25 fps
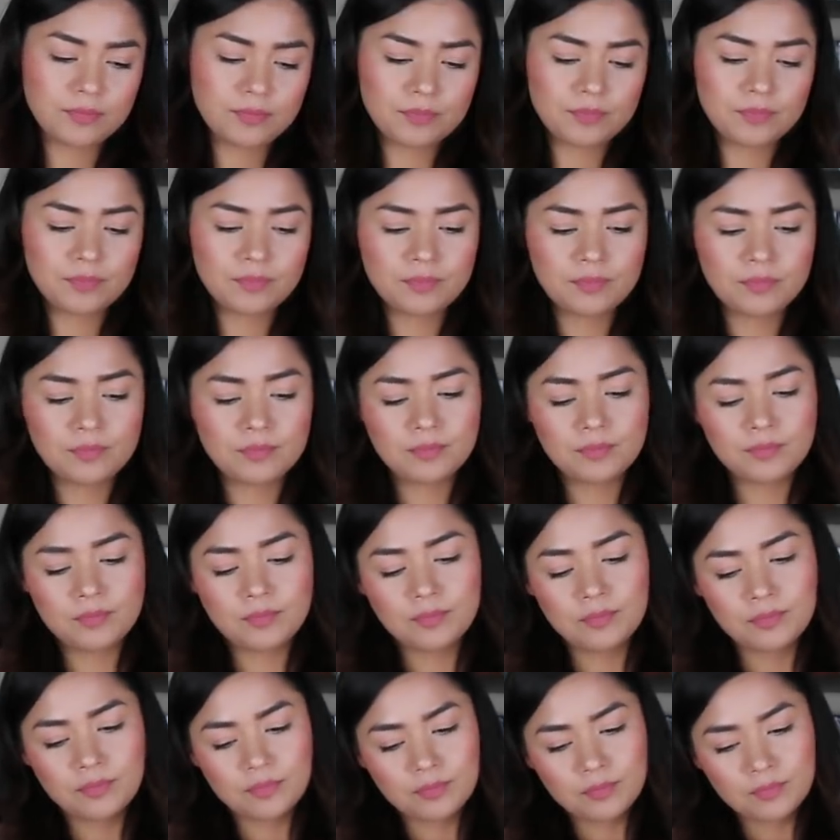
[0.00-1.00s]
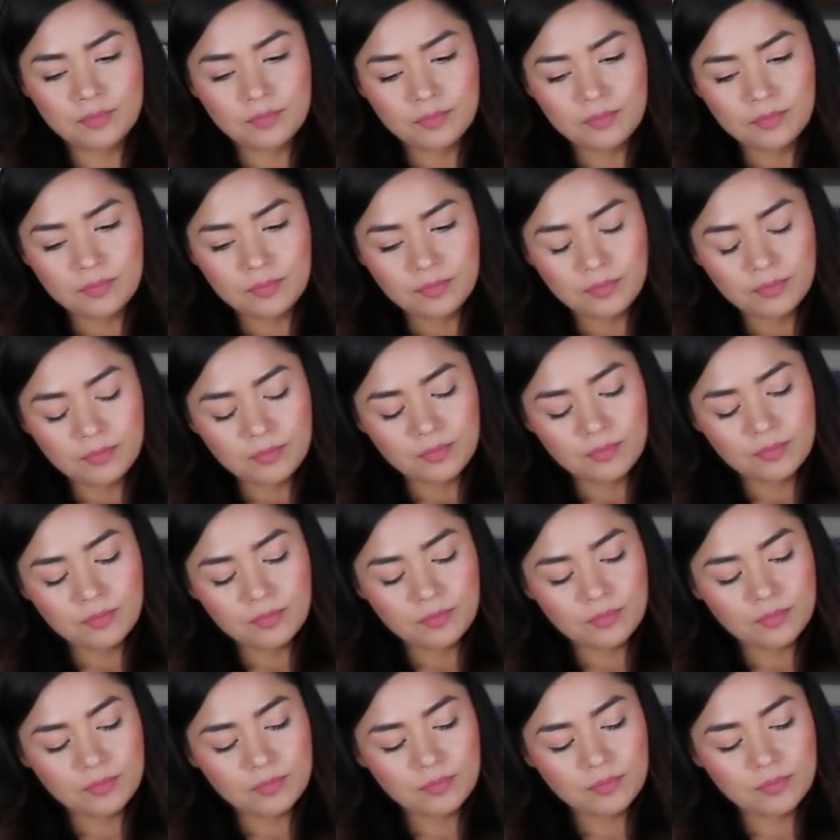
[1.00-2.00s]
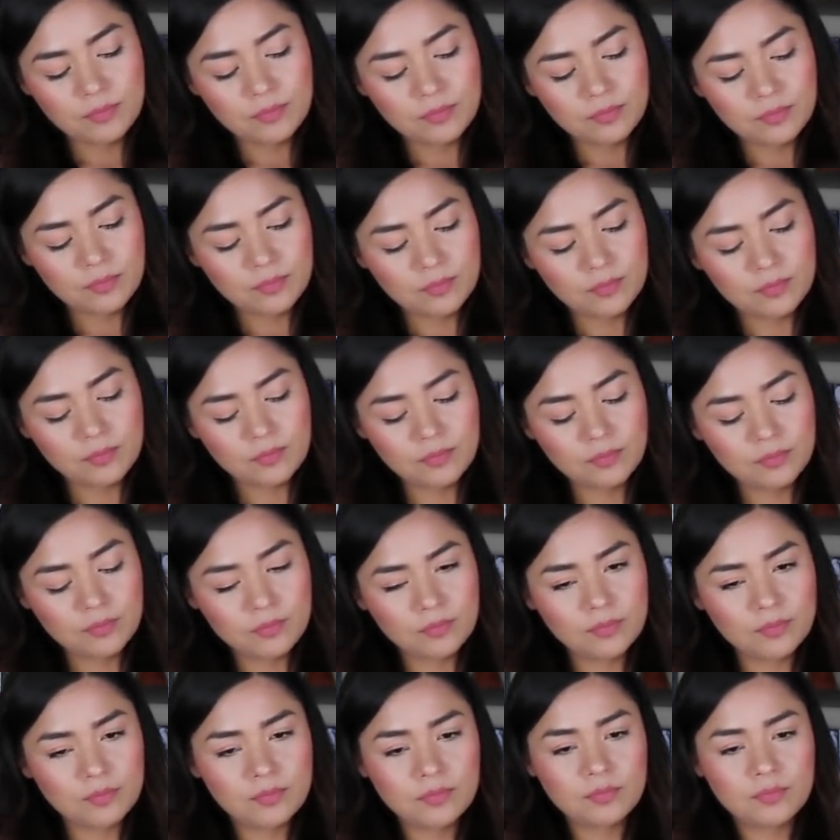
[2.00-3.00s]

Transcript: Nobody speaks.